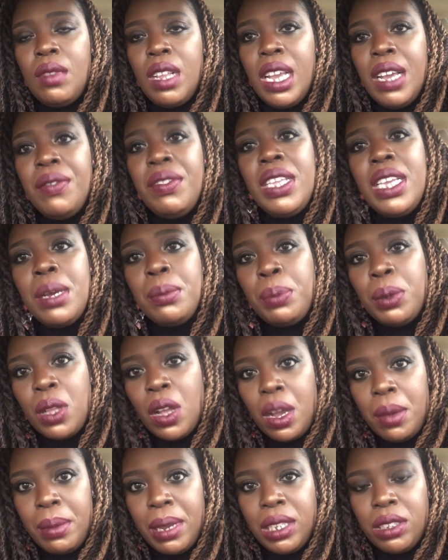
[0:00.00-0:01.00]

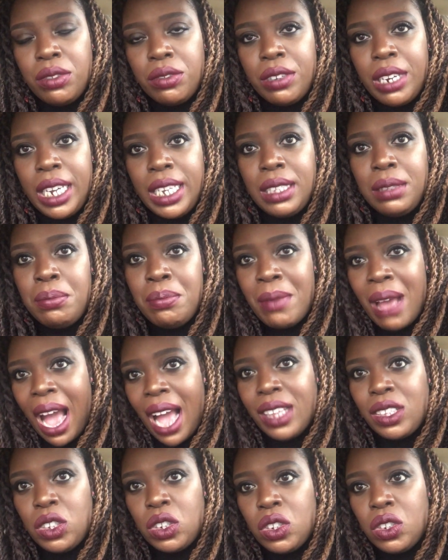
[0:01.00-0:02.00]
employment rate
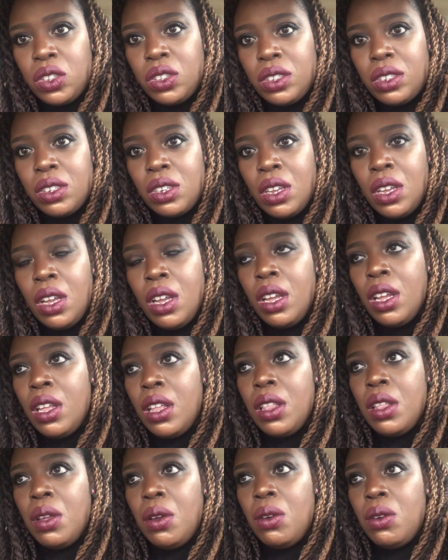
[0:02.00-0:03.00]
matched
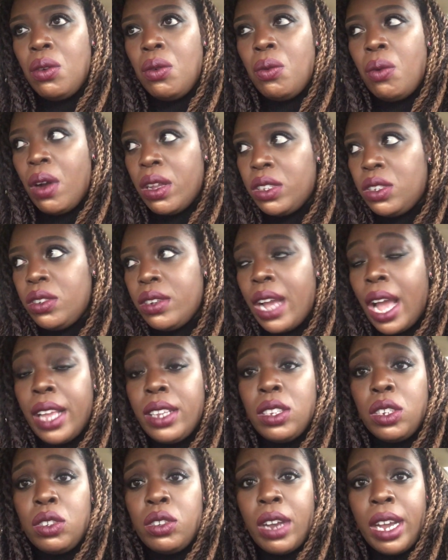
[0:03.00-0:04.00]
what you
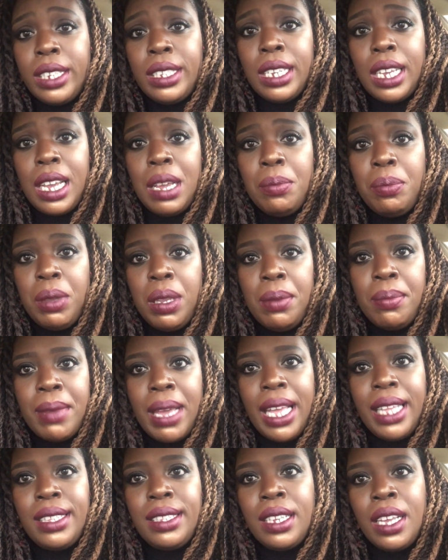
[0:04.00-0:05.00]
guys are trying to
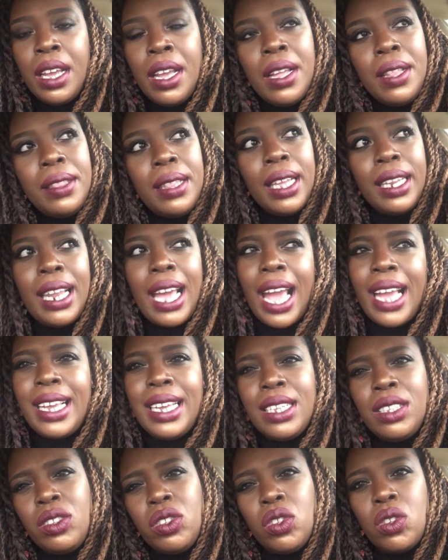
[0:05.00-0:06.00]
implement, then I
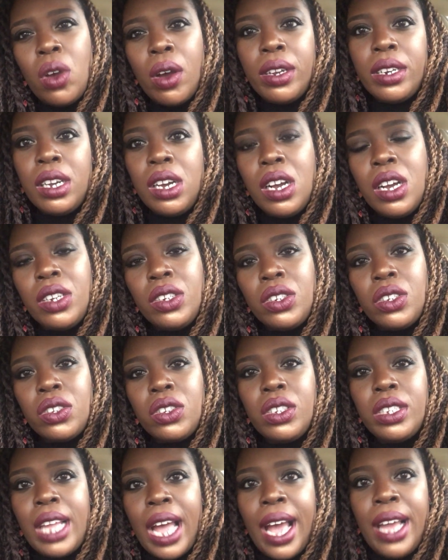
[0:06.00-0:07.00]
can sort of
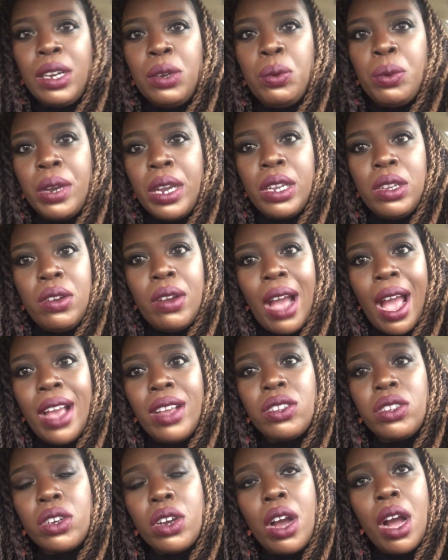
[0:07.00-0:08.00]
understand where you
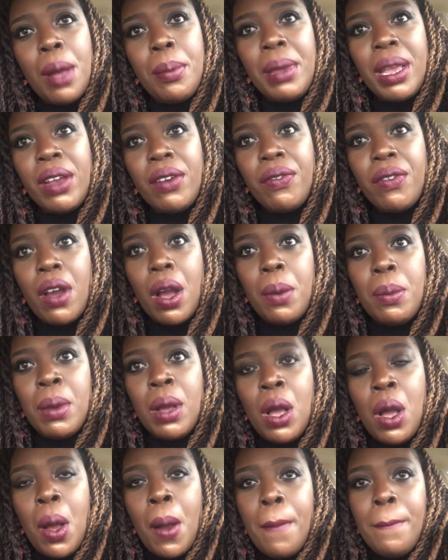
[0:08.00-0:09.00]
guys are coming from.
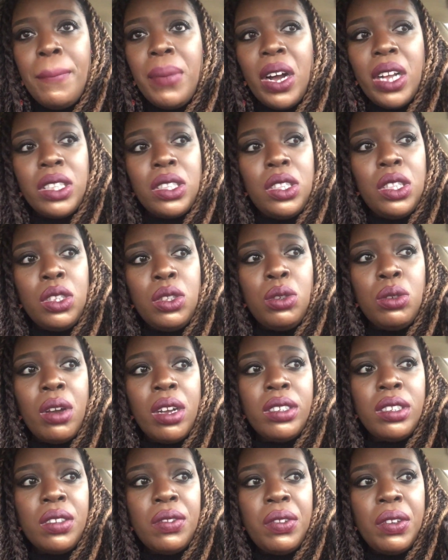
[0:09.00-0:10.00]
But the
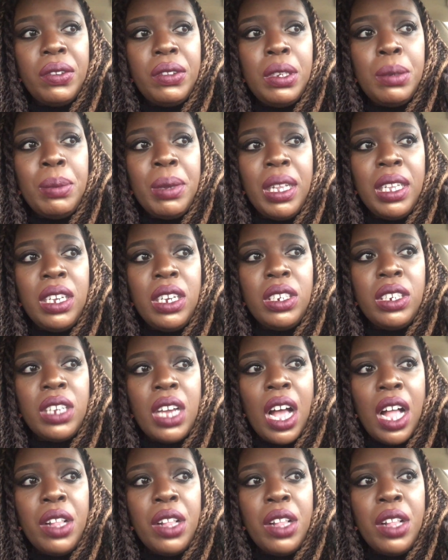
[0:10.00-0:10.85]
$250 billion